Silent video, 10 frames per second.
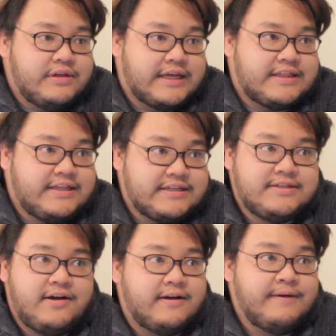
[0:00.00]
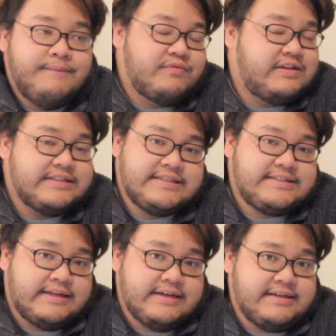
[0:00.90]
Like, this song doesn't
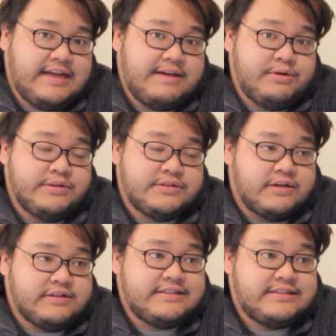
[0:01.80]
sound like a debut song.